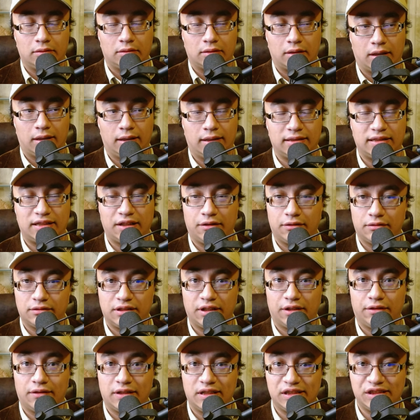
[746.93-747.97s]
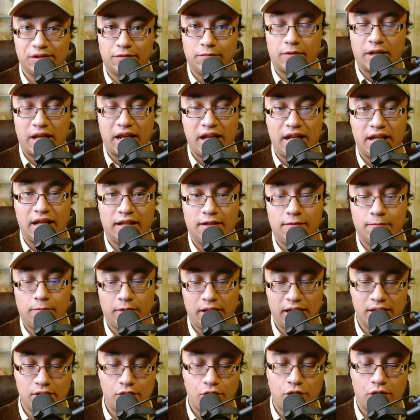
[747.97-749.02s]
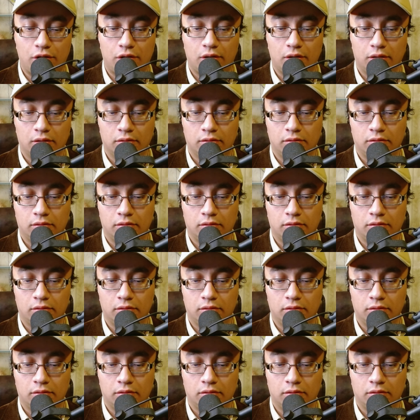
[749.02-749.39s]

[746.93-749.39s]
uh, there there is a way in which